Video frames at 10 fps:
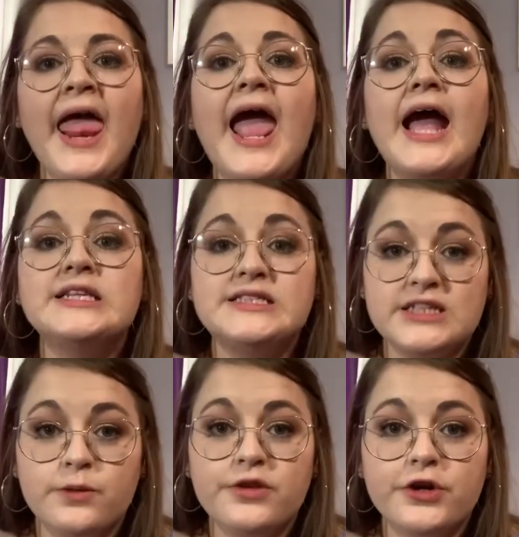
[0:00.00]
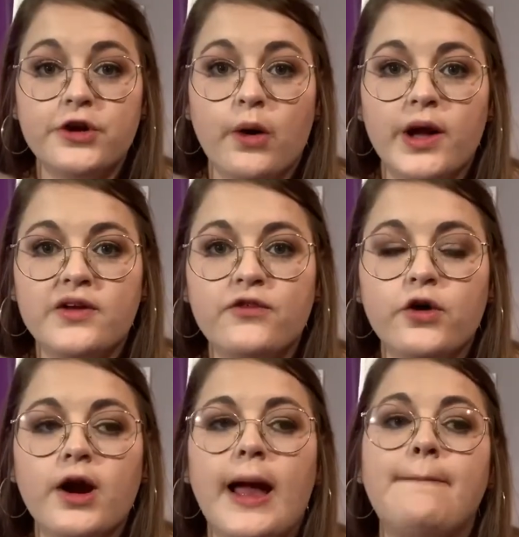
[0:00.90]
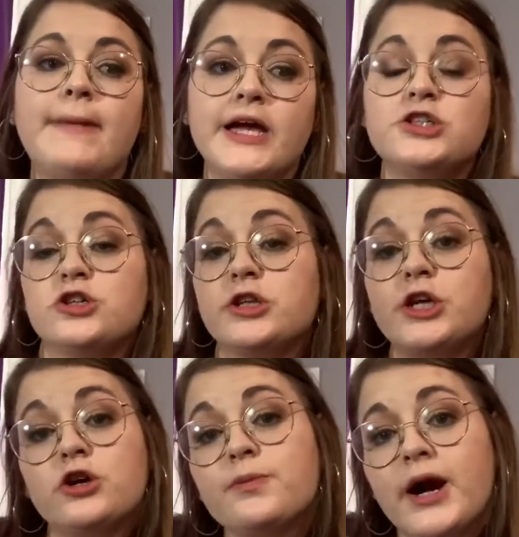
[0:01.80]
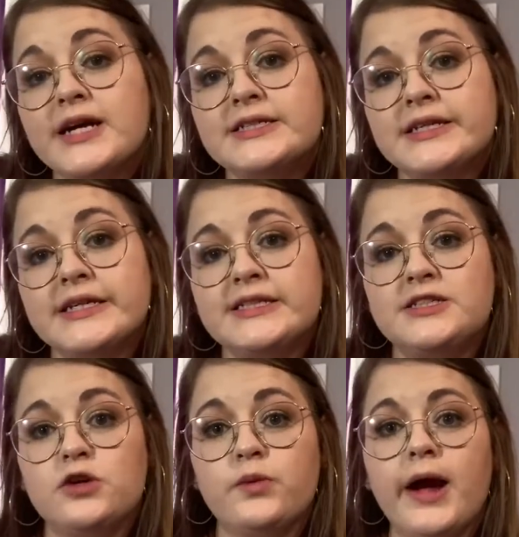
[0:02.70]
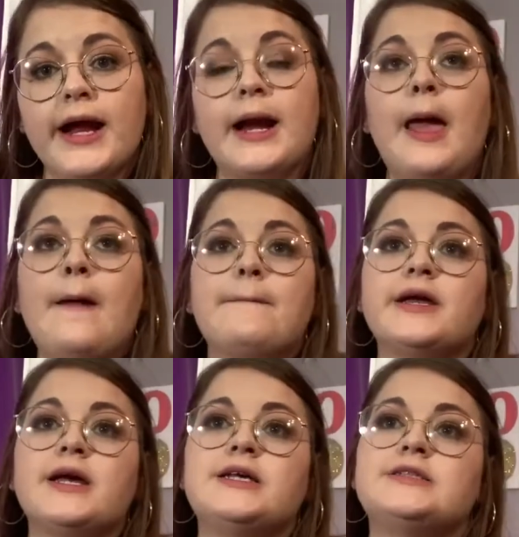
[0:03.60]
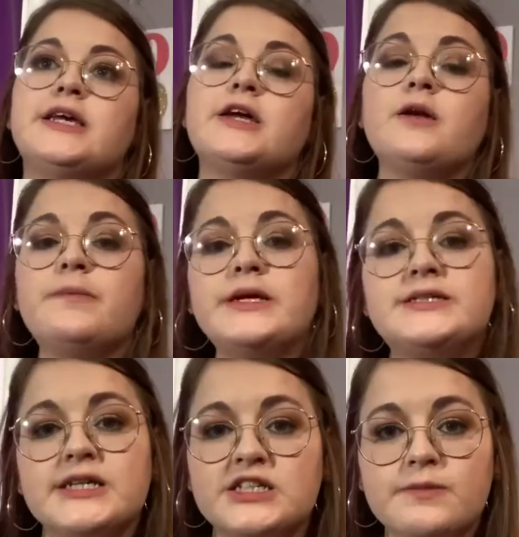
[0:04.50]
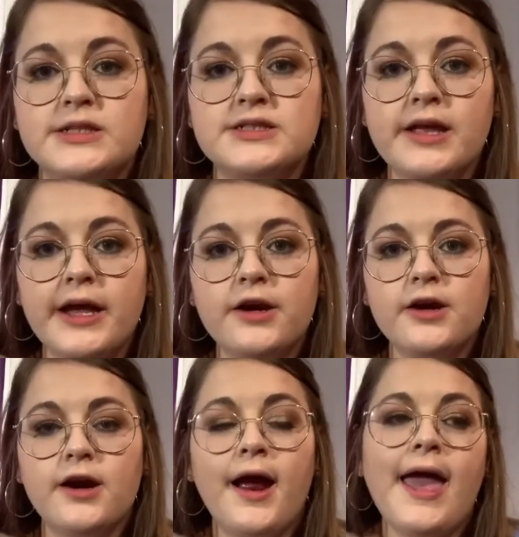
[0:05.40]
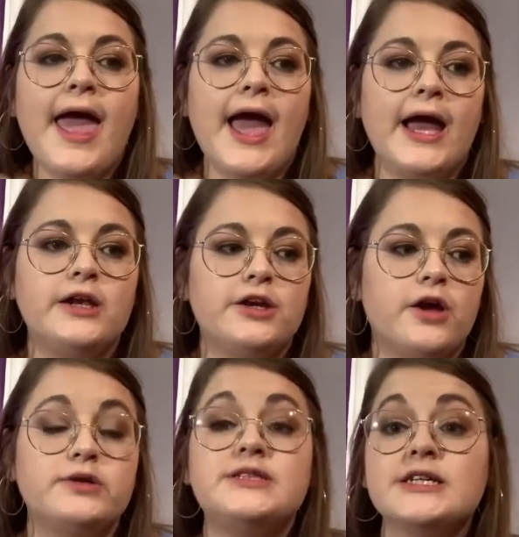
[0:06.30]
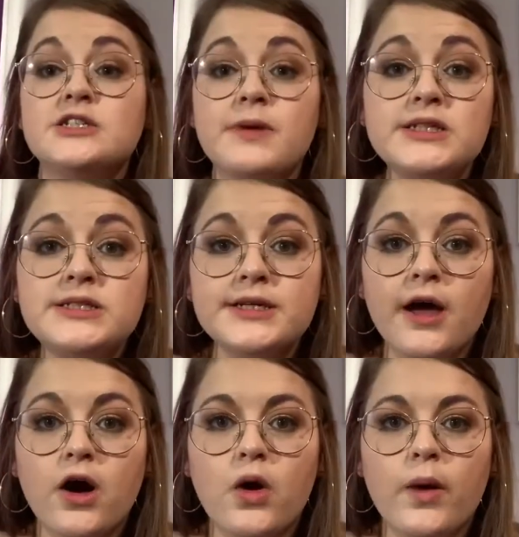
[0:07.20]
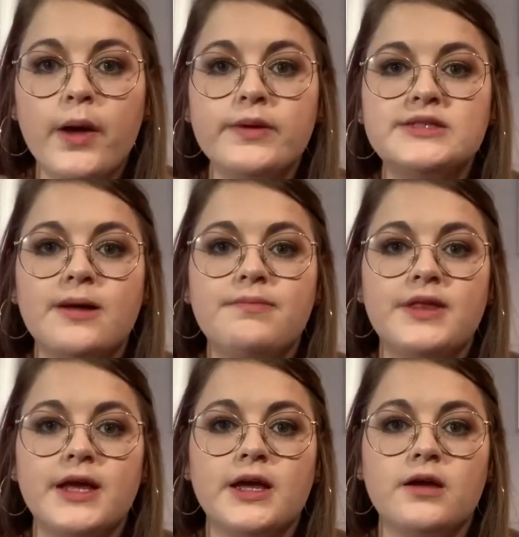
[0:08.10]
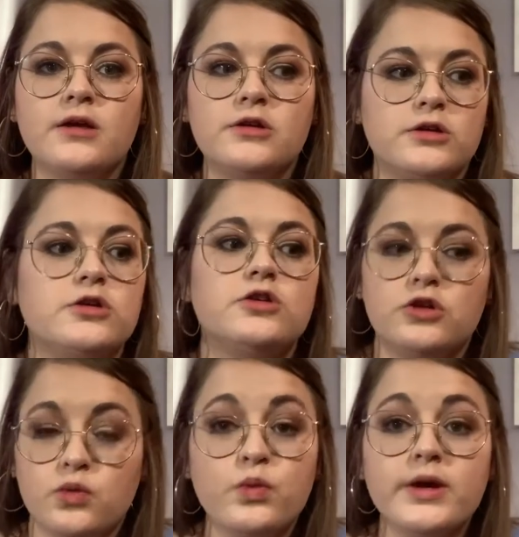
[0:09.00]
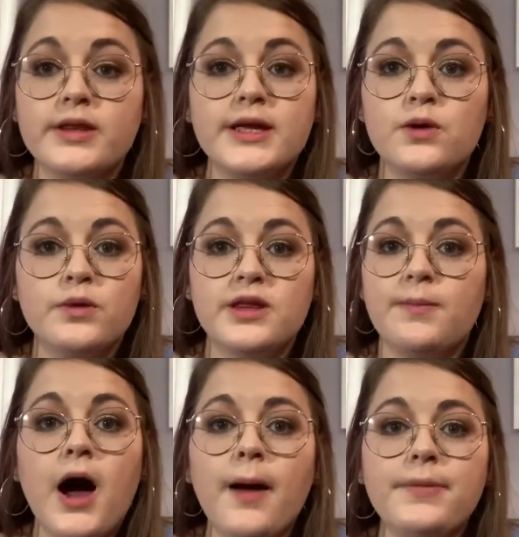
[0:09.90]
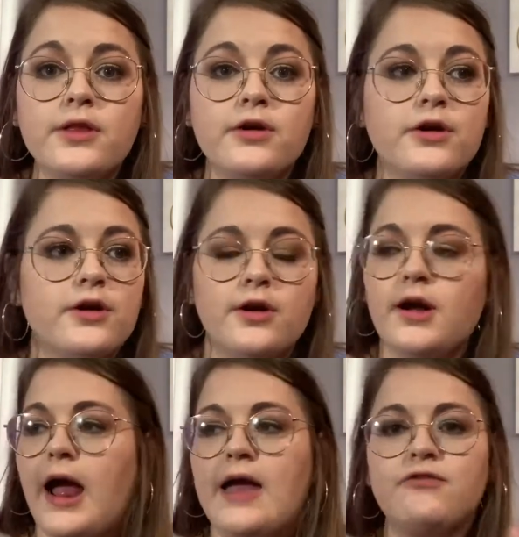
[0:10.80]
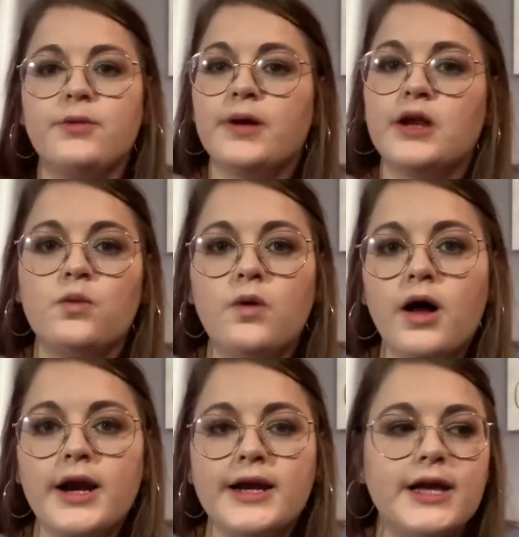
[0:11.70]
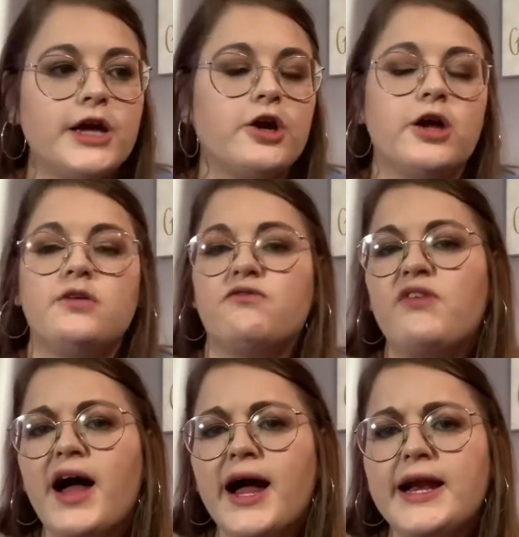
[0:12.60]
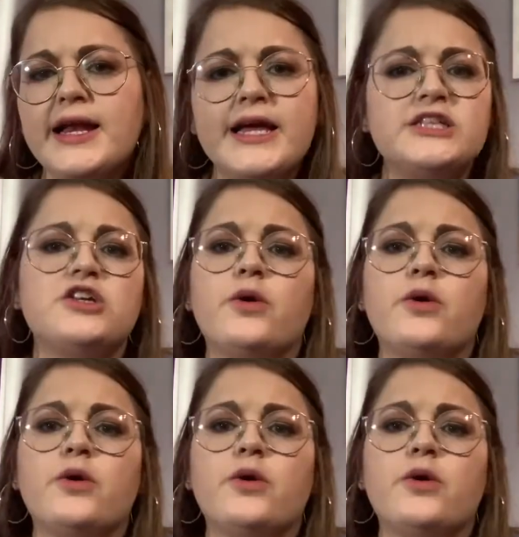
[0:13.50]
and see what they're going for, and make sure that your pricing is still right, because it could be 6 months later and, you know, 6 months ago it was something really popular, everybody wanted it, couldn't find it, so it